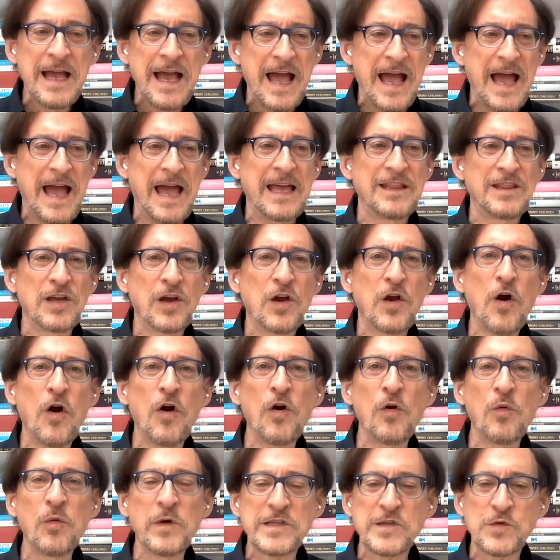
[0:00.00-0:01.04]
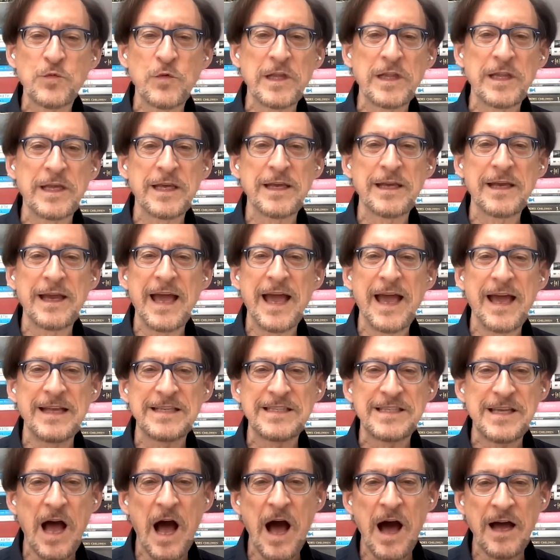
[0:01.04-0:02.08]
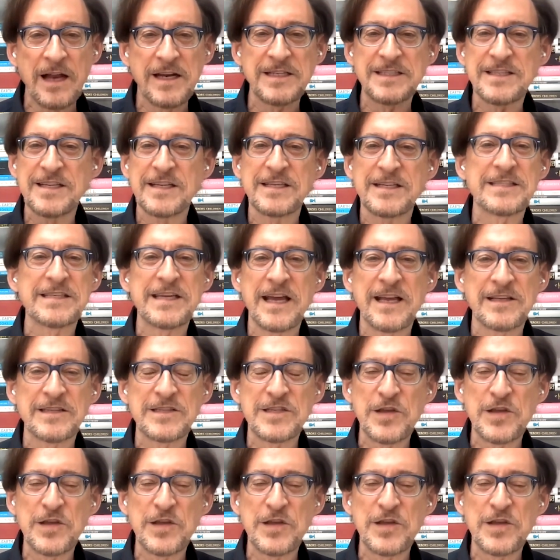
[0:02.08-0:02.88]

And the goal was really, as odd as this sounds,